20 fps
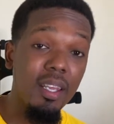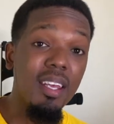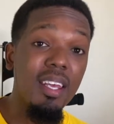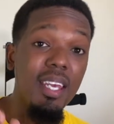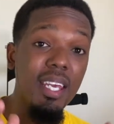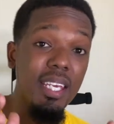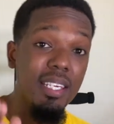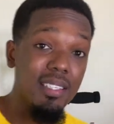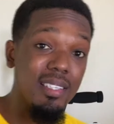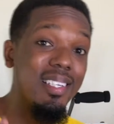
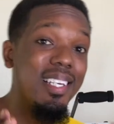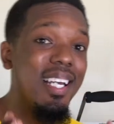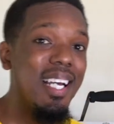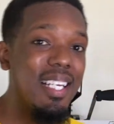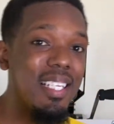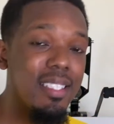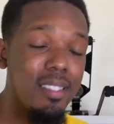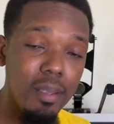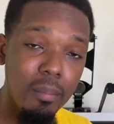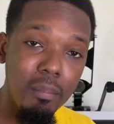is
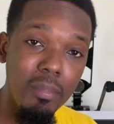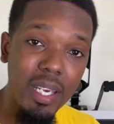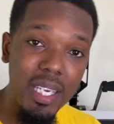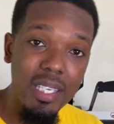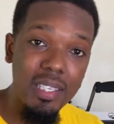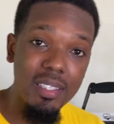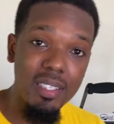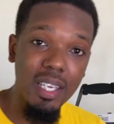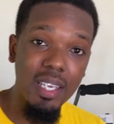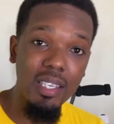
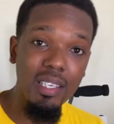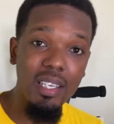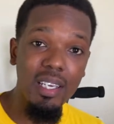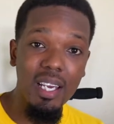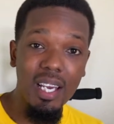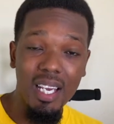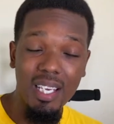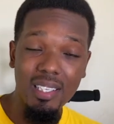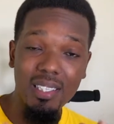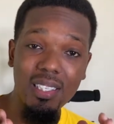customizing
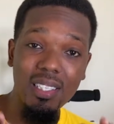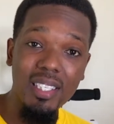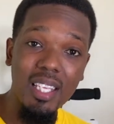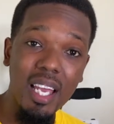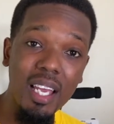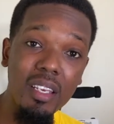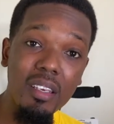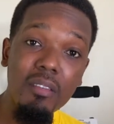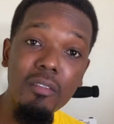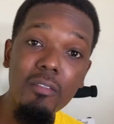a
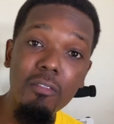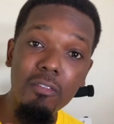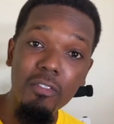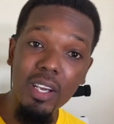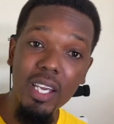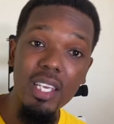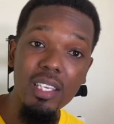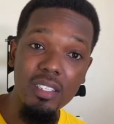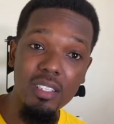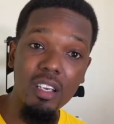sun
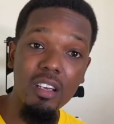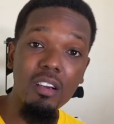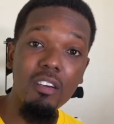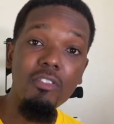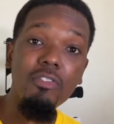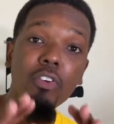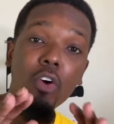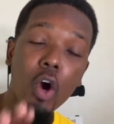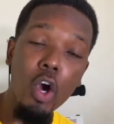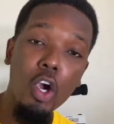visor
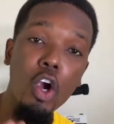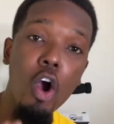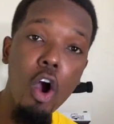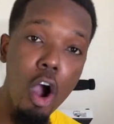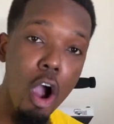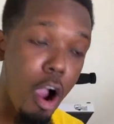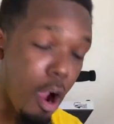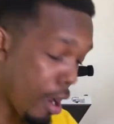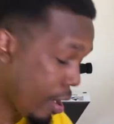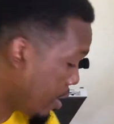for a
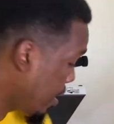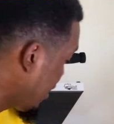car.